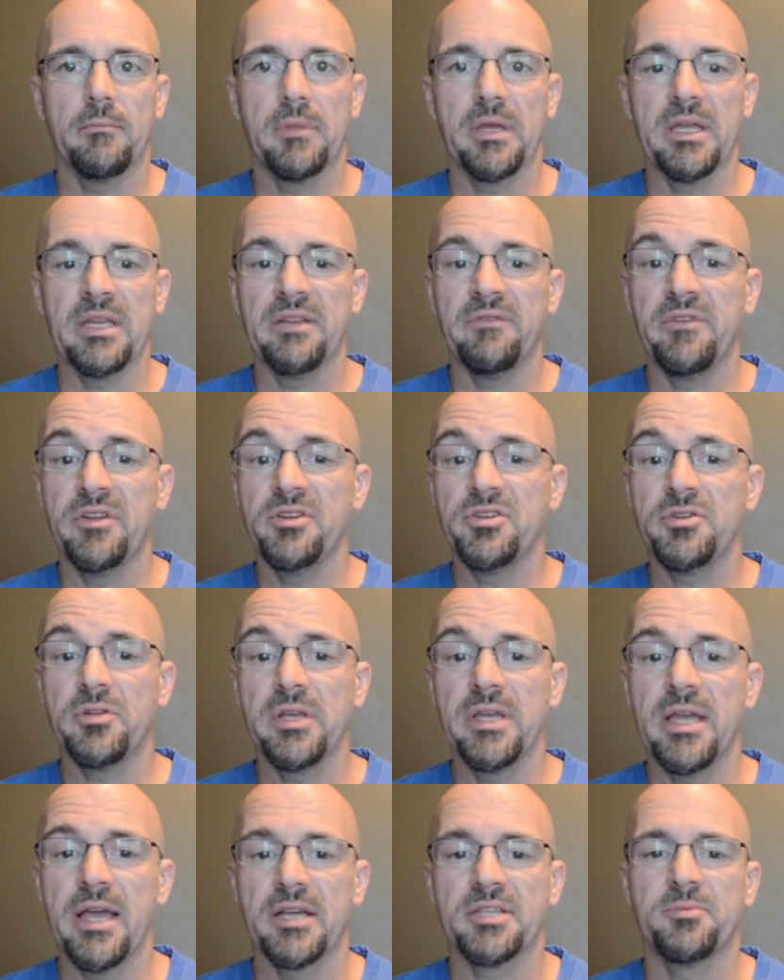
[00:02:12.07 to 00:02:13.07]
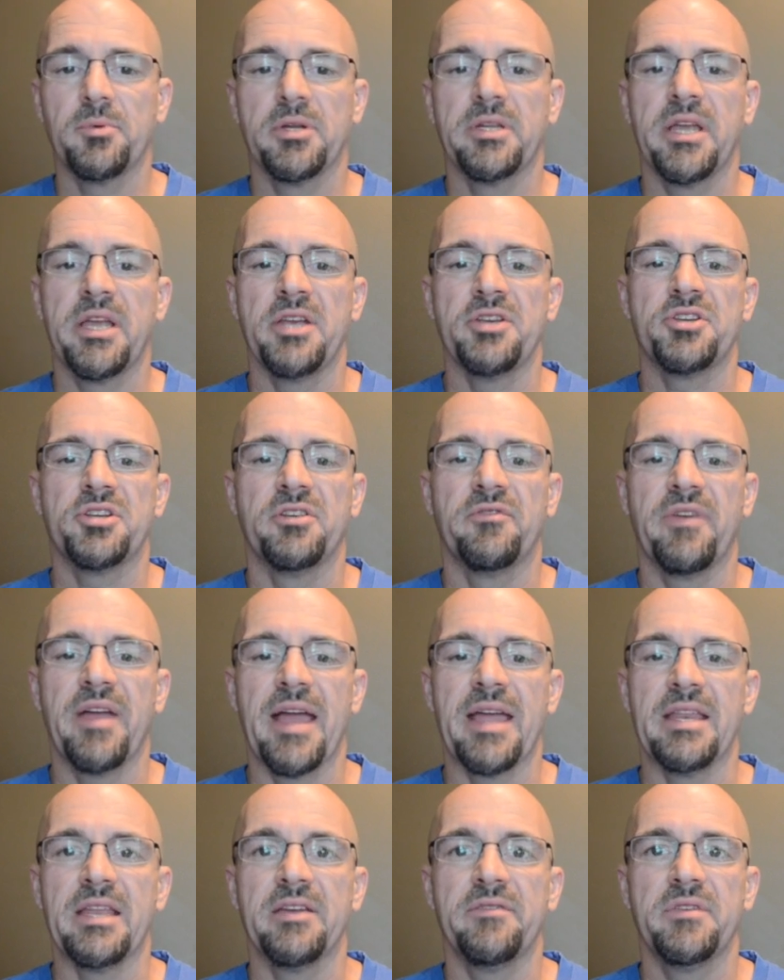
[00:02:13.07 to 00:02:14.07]
Individually, exploitation of
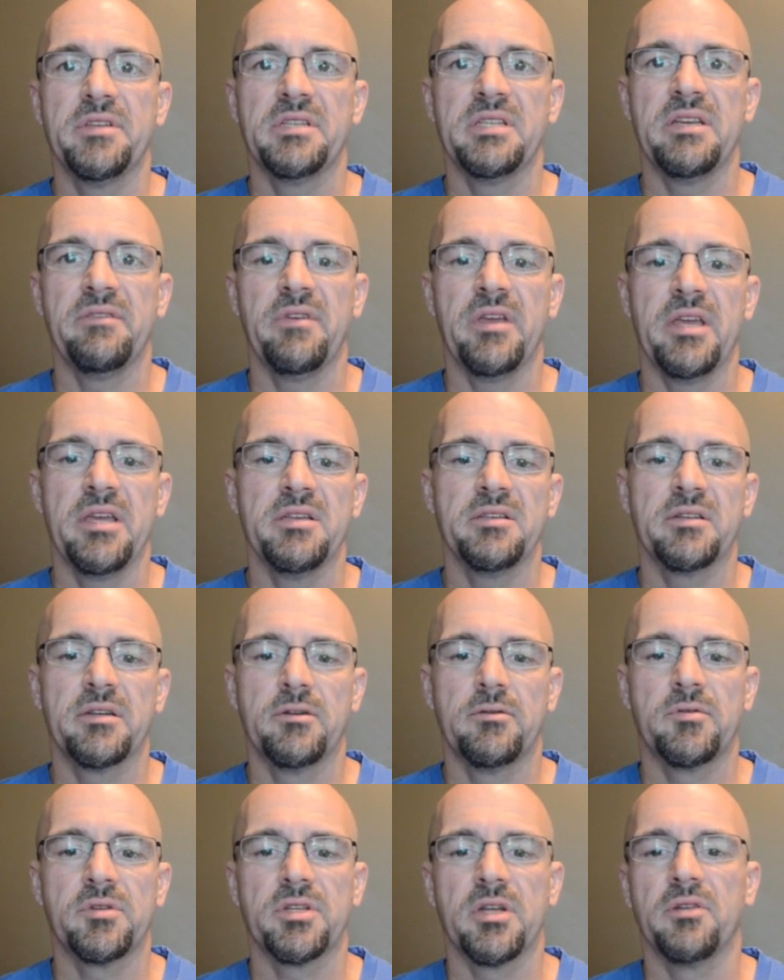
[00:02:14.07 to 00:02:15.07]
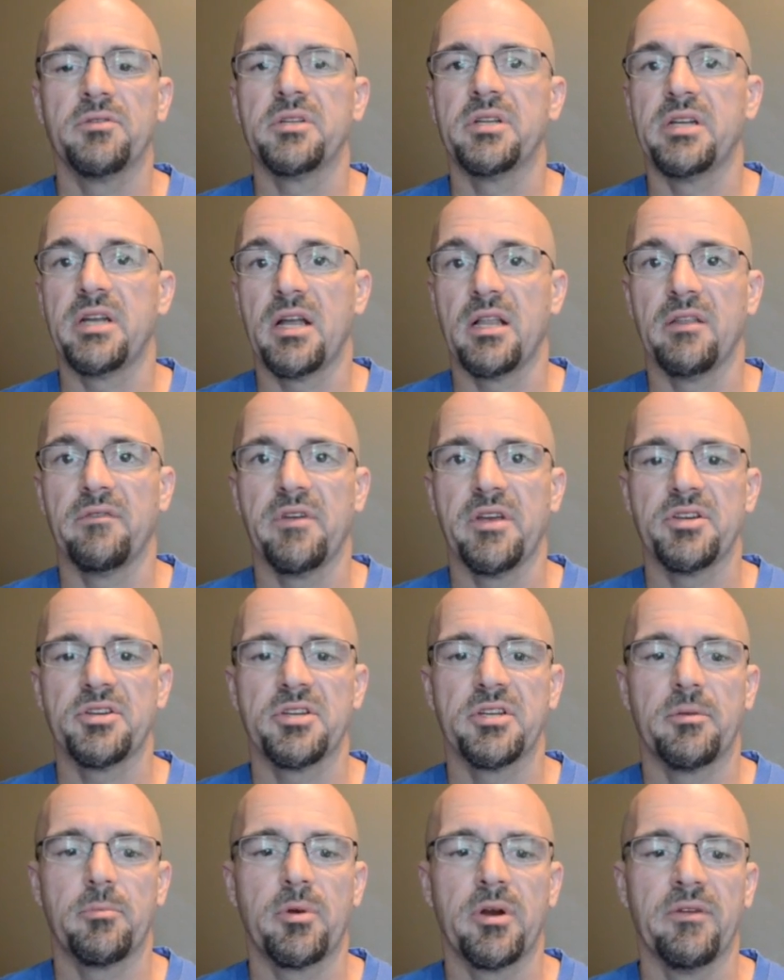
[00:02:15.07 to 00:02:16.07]
any of the CVEs could result in an
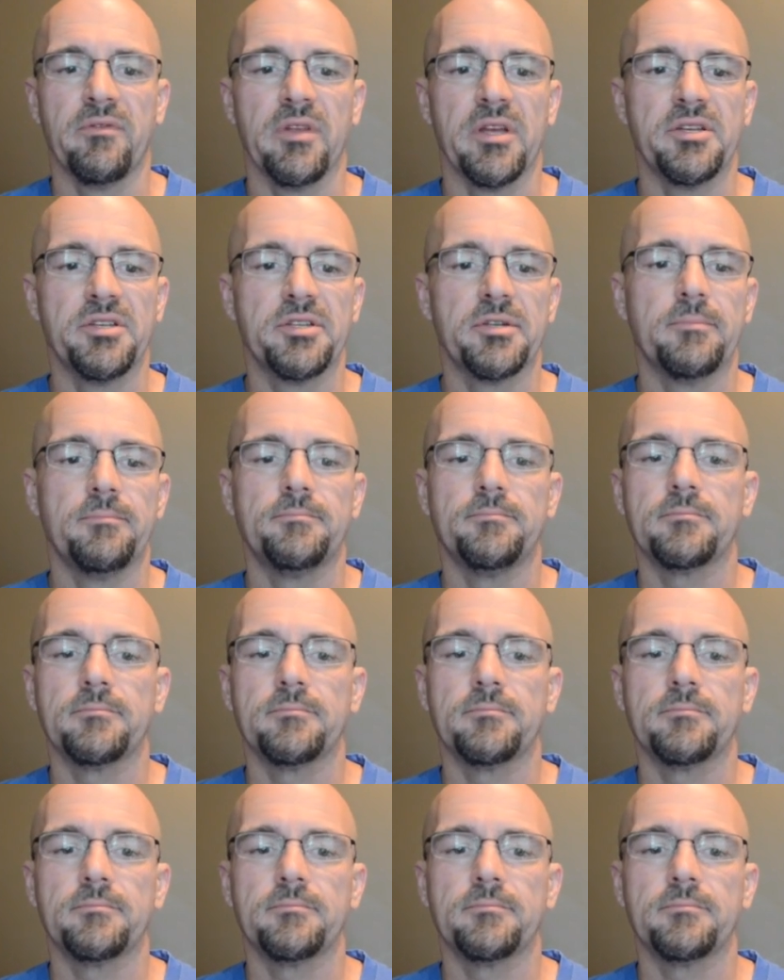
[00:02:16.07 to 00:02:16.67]
elevation of privilege.